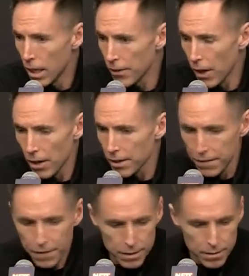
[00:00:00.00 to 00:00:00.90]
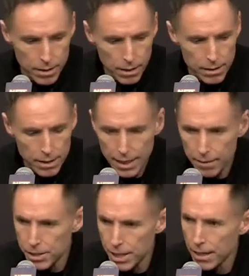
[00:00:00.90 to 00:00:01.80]
I thought our defense was
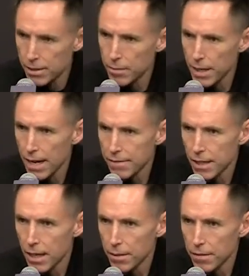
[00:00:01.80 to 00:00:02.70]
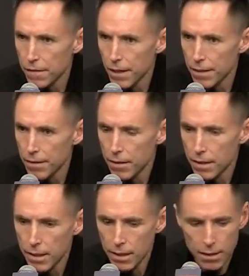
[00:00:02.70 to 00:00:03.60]
outstanding. We challenged them at halftime to defend,
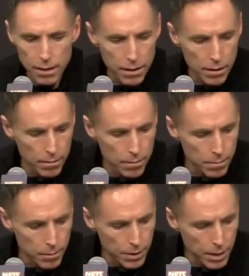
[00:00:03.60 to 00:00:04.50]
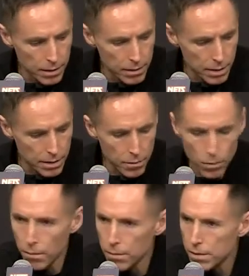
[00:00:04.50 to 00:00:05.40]
and we thought
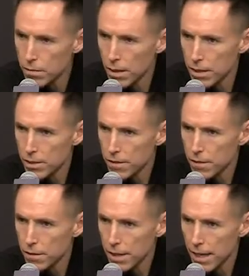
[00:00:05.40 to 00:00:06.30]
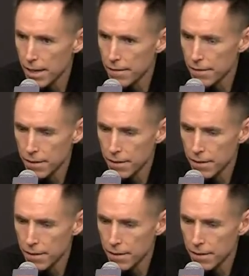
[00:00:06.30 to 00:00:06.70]
61 was too much in the first half.